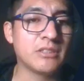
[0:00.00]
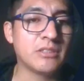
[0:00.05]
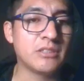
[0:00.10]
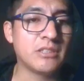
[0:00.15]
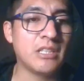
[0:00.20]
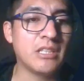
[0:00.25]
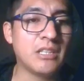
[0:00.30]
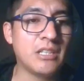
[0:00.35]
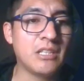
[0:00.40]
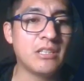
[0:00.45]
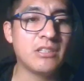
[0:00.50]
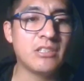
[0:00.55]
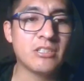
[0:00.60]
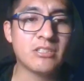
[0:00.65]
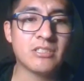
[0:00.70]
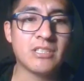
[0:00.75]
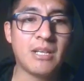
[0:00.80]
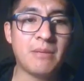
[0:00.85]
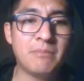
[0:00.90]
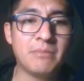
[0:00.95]
taking
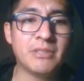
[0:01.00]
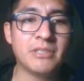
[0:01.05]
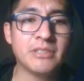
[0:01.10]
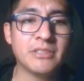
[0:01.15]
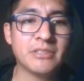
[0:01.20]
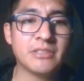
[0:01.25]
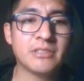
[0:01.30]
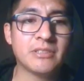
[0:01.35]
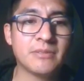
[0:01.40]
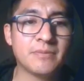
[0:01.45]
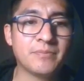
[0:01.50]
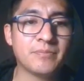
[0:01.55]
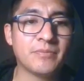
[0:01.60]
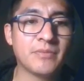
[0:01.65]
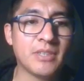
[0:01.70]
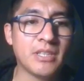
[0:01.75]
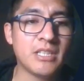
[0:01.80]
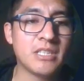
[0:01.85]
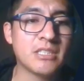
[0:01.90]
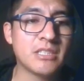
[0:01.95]
these numbers
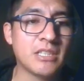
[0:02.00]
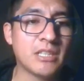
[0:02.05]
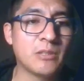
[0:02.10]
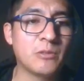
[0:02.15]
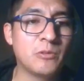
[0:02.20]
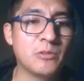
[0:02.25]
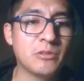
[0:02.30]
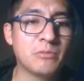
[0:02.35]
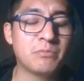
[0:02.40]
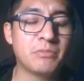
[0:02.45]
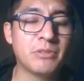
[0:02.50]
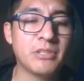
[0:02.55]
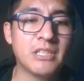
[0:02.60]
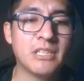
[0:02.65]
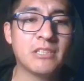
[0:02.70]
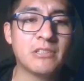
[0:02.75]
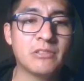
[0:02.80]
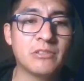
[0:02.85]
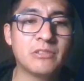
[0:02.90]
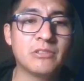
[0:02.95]
is a good
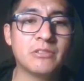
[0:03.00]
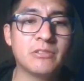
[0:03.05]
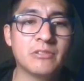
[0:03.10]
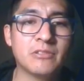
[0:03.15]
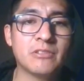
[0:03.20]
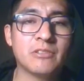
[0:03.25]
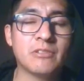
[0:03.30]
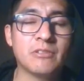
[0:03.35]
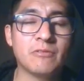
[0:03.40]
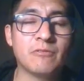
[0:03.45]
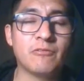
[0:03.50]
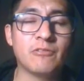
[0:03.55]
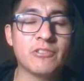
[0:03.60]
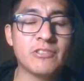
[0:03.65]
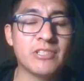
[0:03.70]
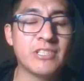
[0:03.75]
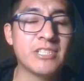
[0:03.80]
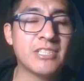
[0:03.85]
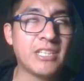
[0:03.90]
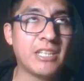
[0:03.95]
predictor
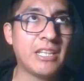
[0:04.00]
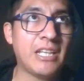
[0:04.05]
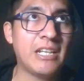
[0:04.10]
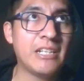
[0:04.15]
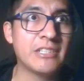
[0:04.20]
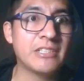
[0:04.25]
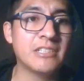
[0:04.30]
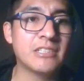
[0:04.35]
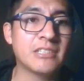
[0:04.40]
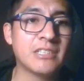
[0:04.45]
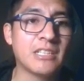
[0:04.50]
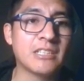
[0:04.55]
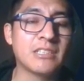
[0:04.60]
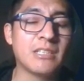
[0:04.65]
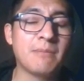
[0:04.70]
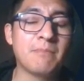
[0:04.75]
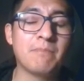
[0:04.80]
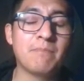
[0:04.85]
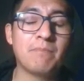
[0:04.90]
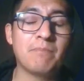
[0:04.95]
for this analysis as
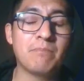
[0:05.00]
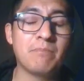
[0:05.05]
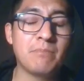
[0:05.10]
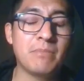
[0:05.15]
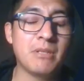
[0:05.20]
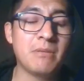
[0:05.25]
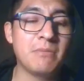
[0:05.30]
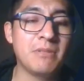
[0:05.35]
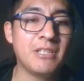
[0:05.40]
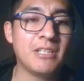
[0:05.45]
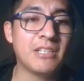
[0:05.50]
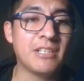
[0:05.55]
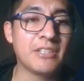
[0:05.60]
a PV